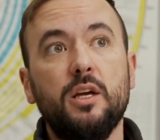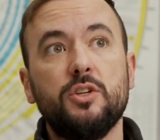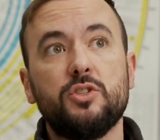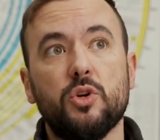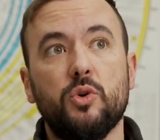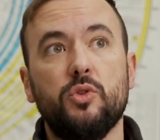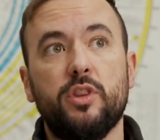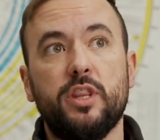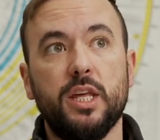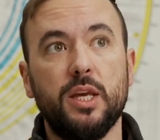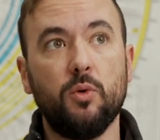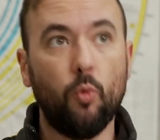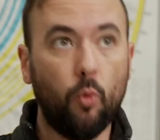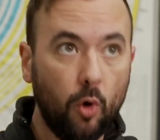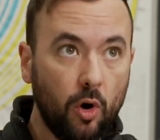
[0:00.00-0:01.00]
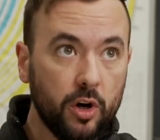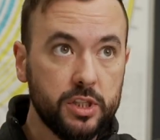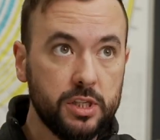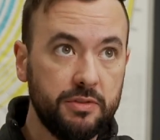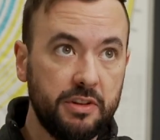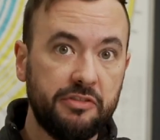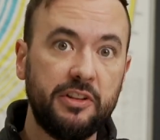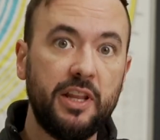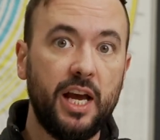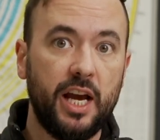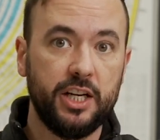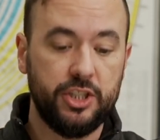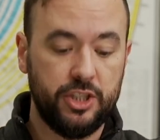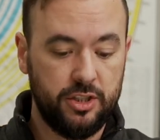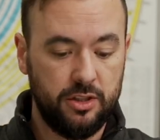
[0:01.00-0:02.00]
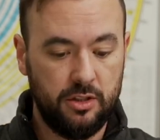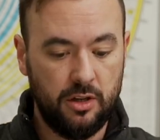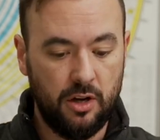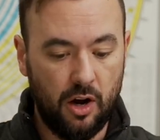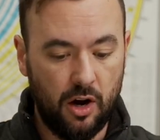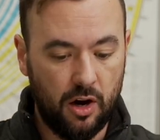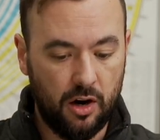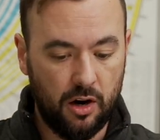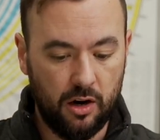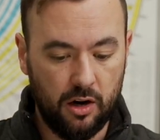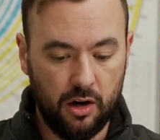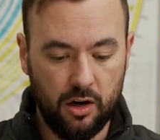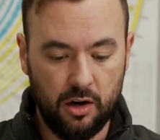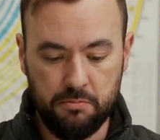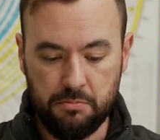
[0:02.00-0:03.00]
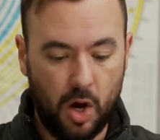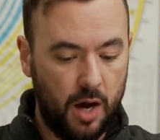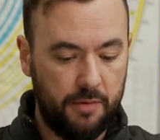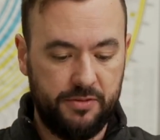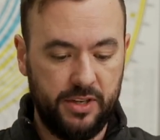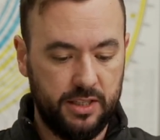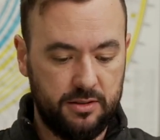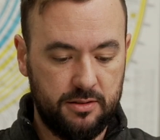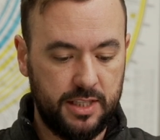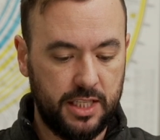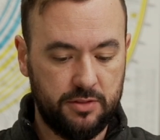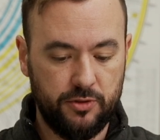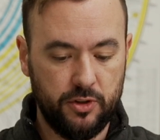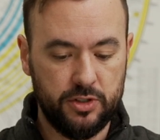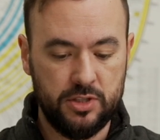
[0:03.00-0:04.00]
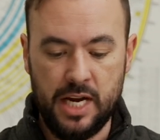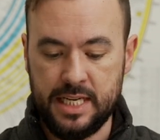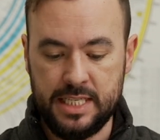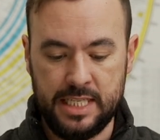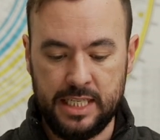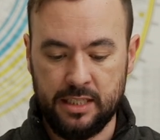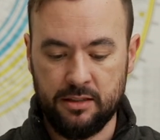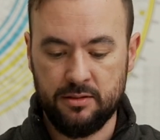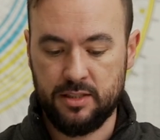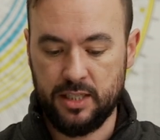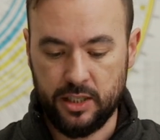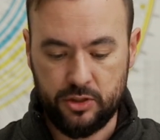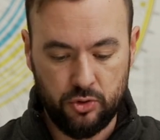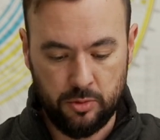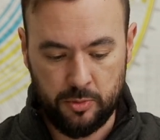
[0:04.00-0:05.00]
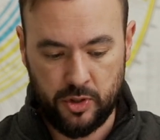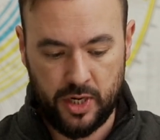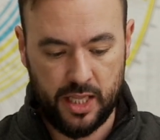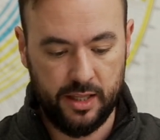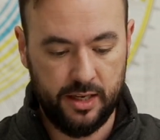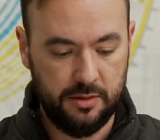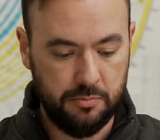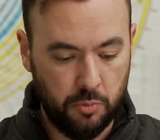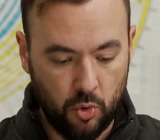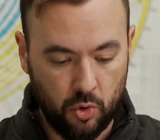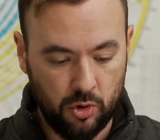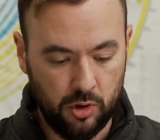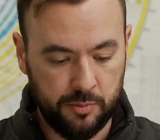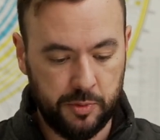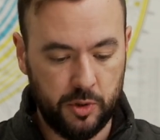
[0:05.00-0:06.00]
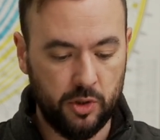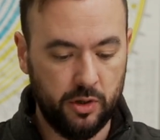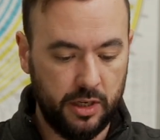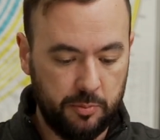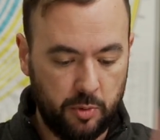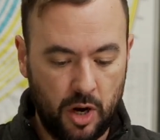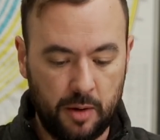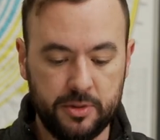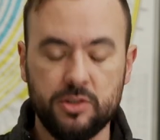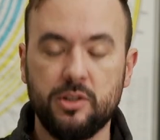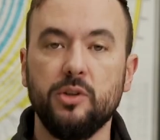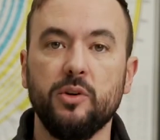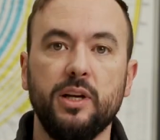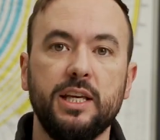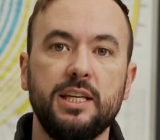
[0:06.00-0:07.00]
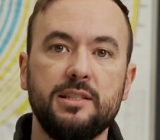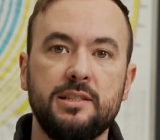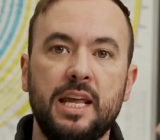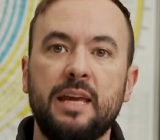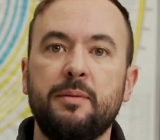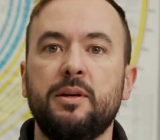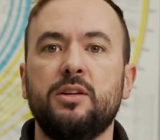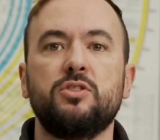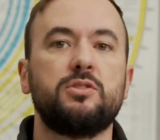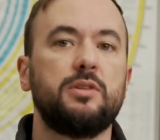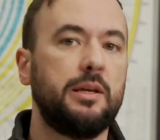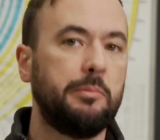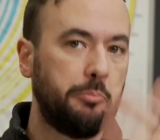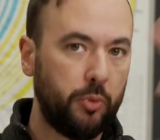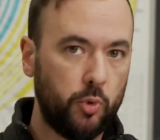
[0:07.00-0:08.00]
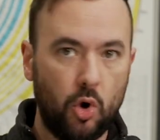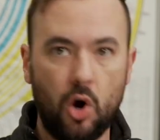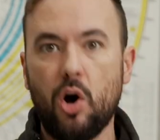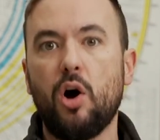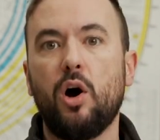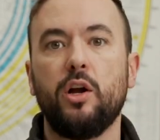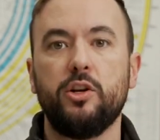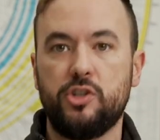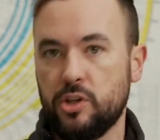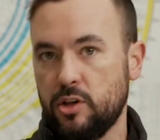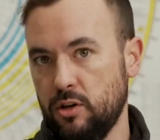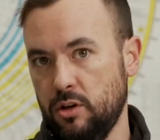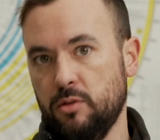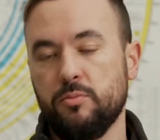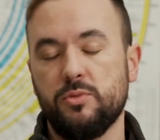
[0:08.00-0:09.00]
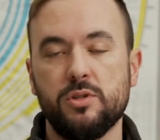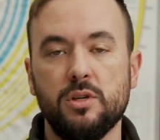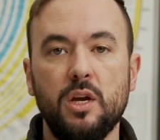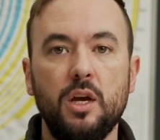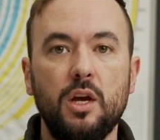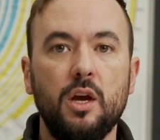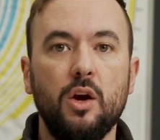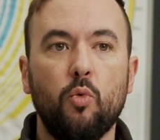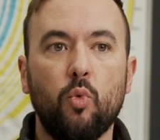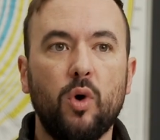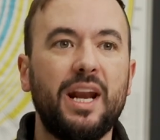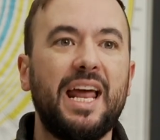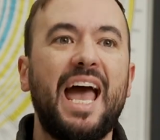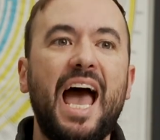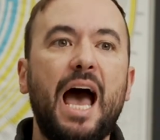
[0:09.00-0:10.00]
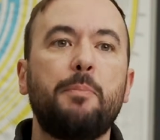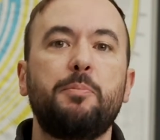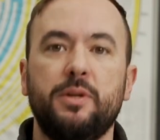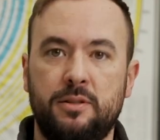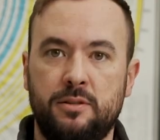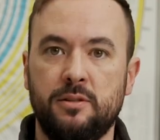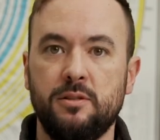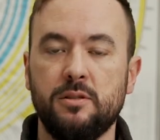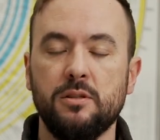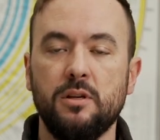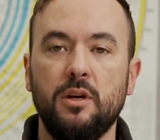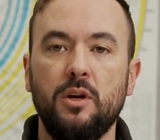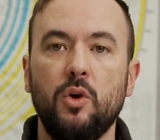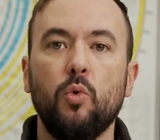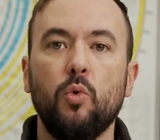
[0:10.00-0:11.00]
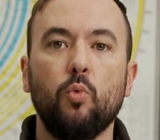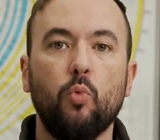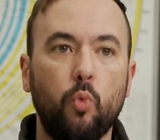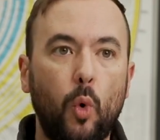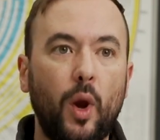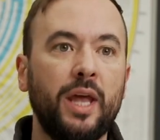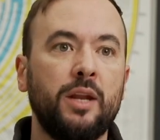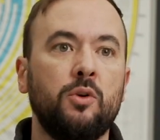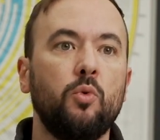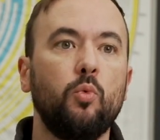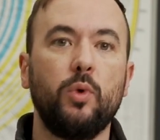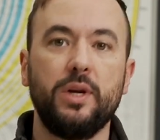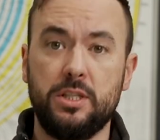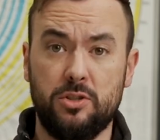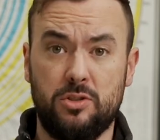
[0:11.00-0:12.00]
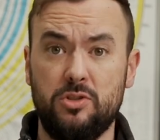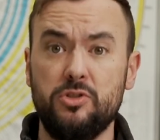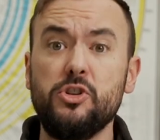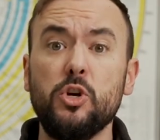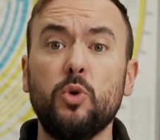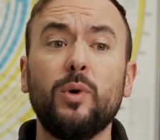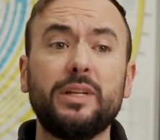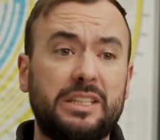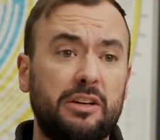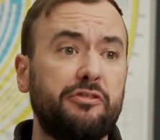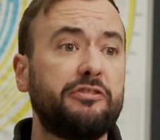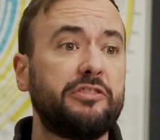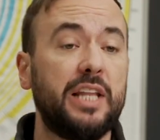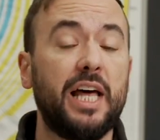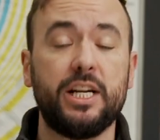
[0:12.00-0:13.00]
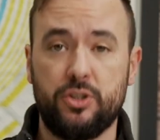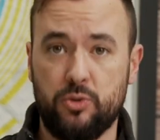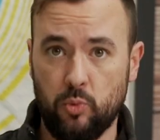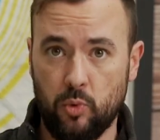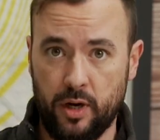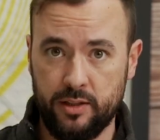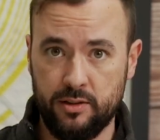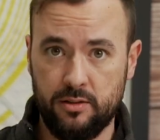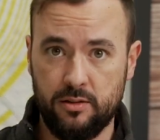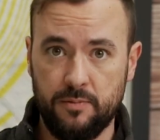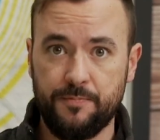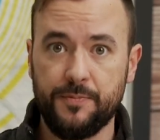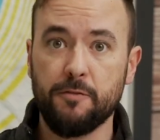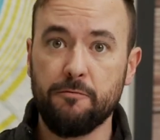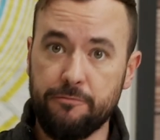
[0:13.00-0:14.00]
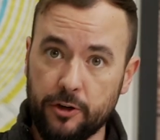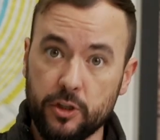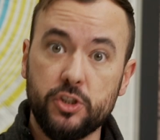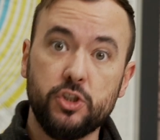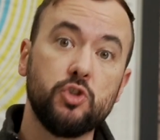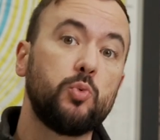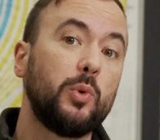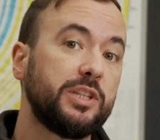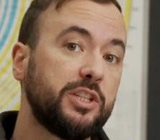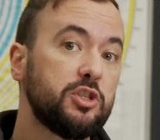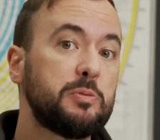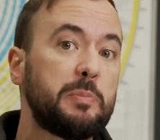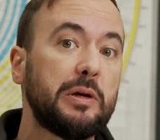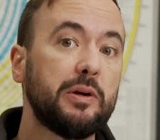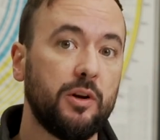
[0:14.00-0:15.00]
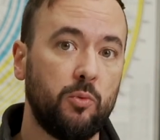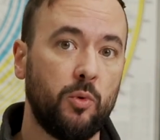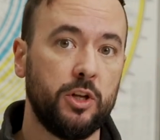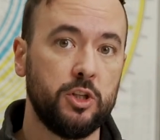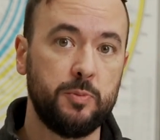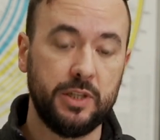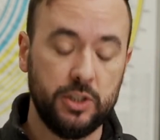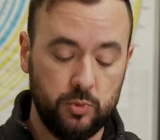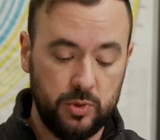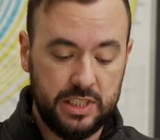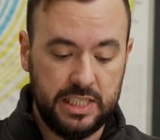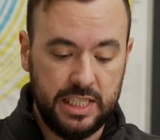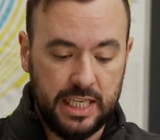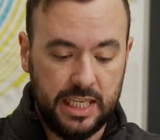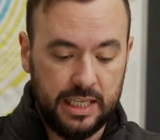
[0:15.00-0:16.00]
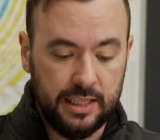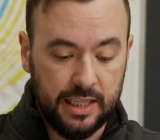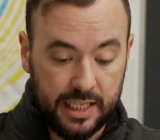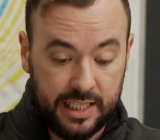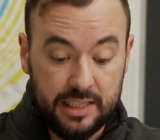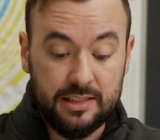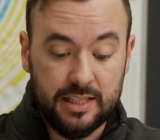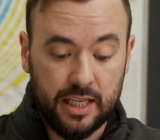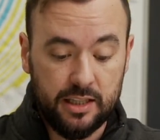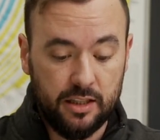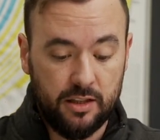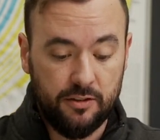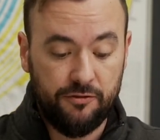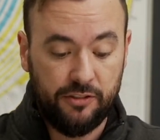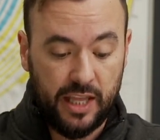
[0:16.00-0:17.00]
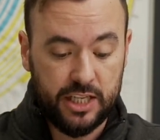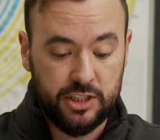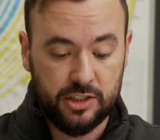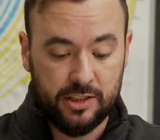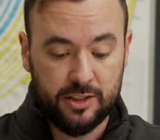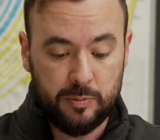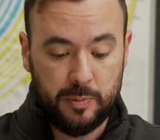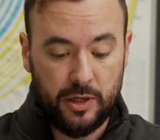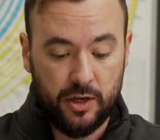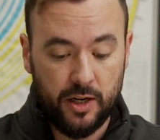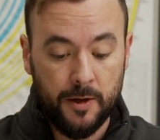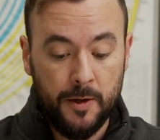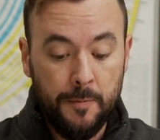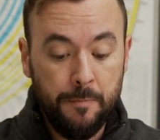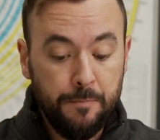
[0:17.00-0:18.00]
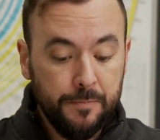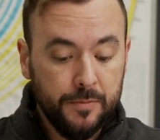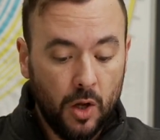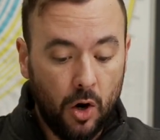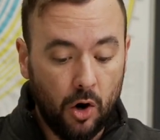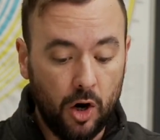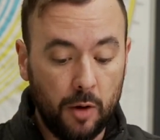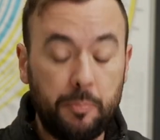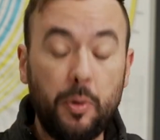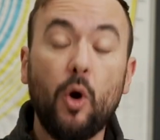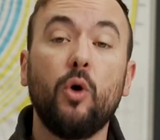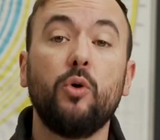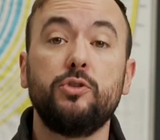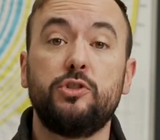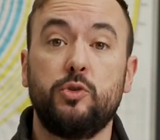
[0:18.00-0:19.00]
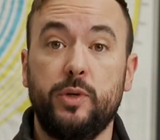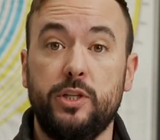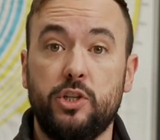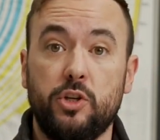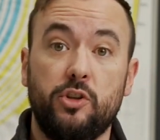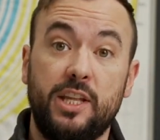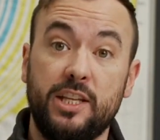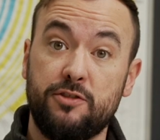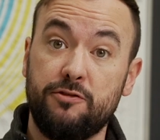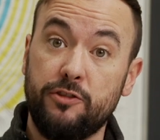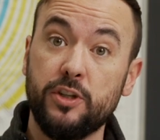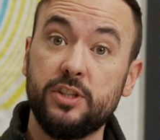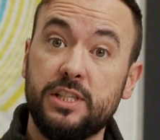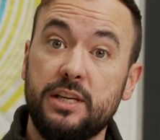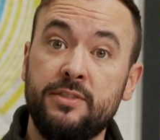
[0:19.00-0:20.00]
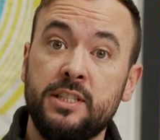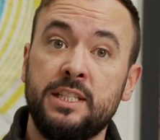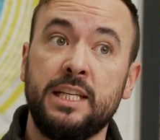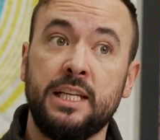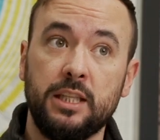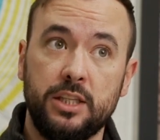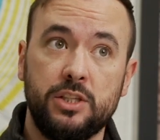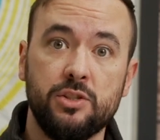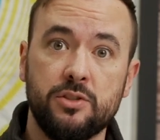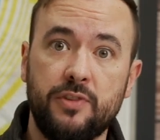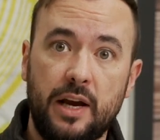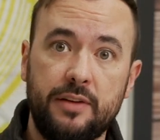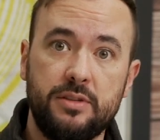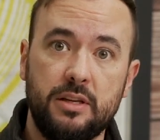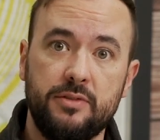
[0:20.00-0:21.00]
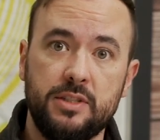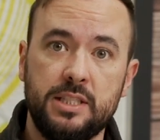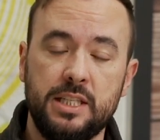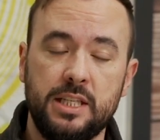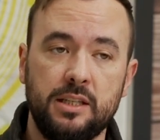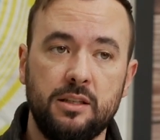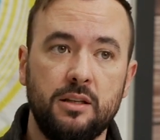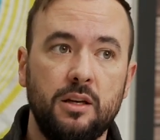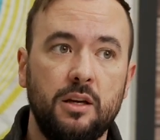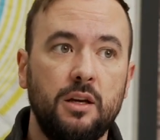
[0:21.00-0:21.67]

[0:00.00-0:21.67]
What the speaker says: So the works of the flesh are obvious. That's verse 19. Sexual immorality, moral impurity, promiscuity. He's naming just in broad terms what happens when we just do what the flesh wants versus what the Spirit wants. Because we see, like he said, that the flesh and the Spirit are opposed to each other. That's verse 17, Galatians 5:17.